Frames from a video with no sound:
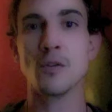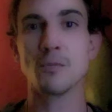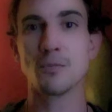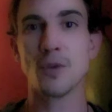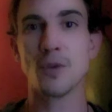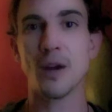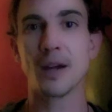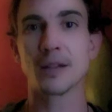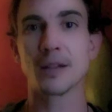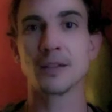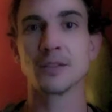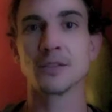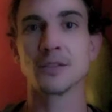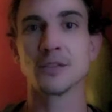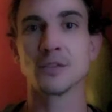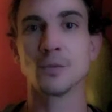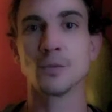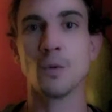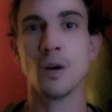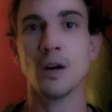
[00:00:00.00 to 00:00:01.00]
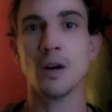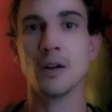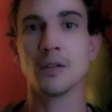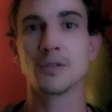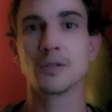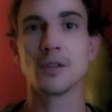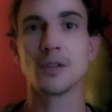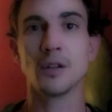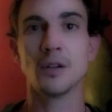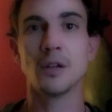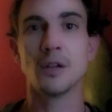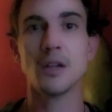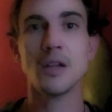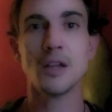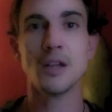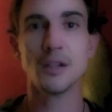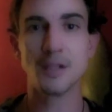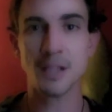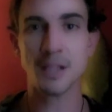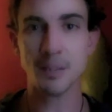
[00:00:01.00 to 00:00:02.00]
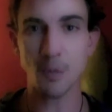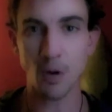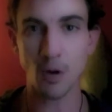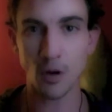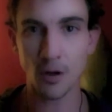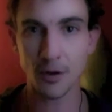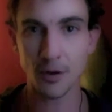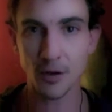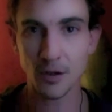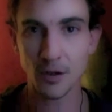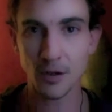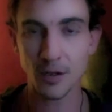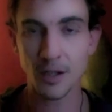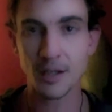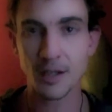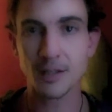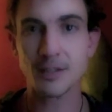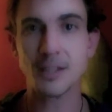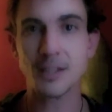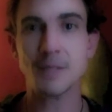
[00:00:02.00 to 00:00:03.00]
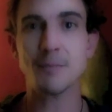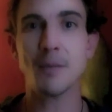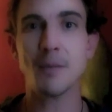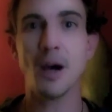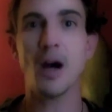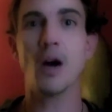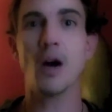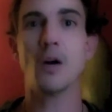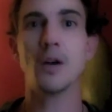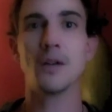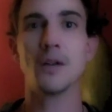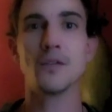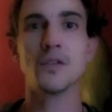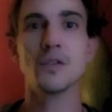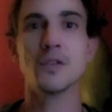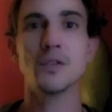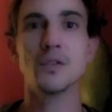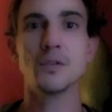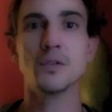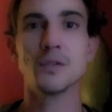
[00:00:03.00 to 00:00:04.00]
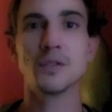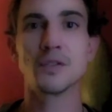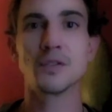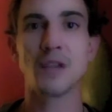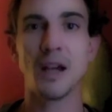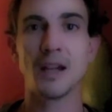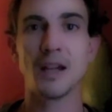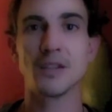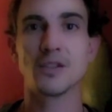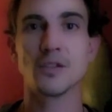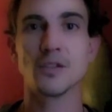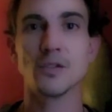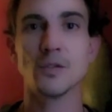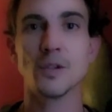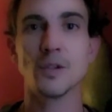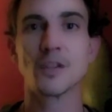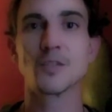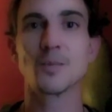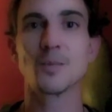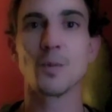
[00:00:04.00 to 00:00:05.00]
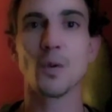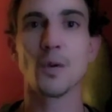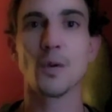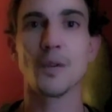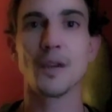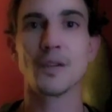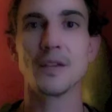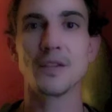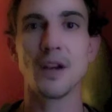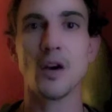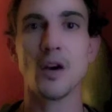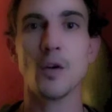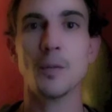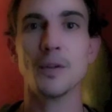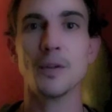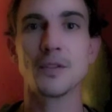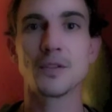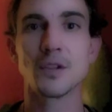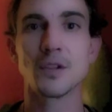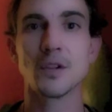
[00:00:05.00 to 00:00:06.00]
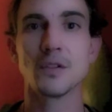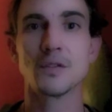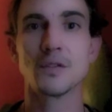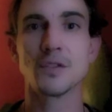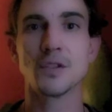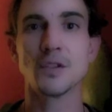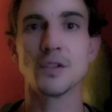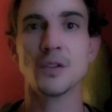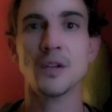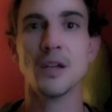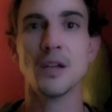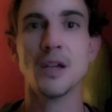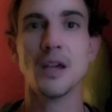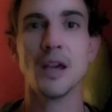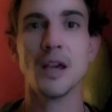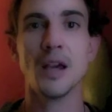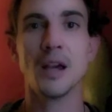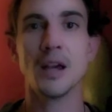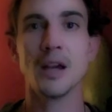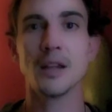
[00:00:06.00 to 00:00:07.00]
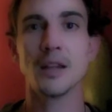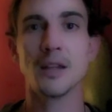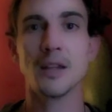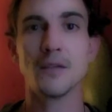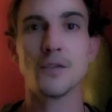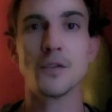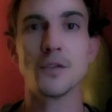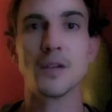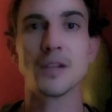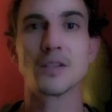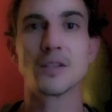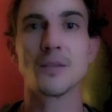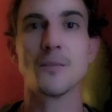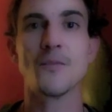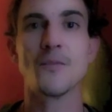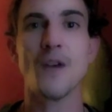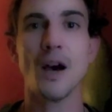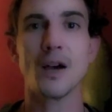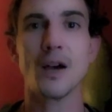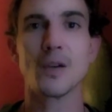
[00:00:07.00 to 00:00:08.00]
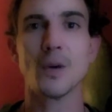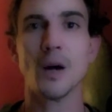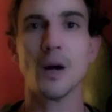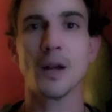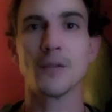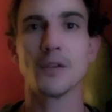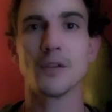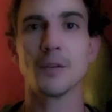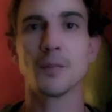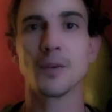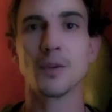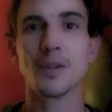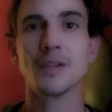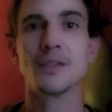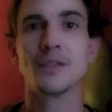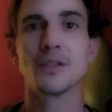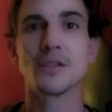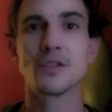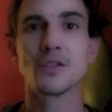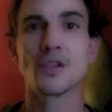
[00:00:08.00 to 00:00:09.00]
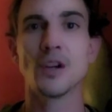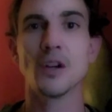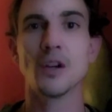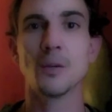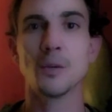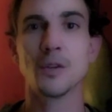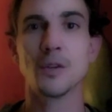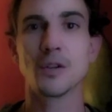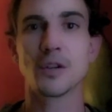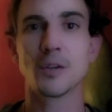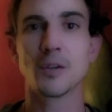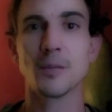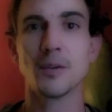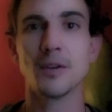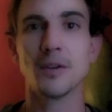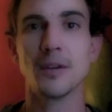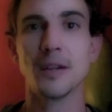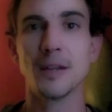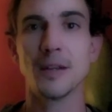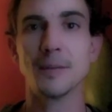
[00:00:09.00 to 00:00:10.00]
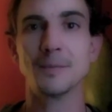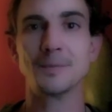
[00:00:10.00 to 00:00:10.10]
practice as well. So deep honor and deep bow if you decide to explore this. I hope it serves you. And if you get some value out of it, please share it with your community.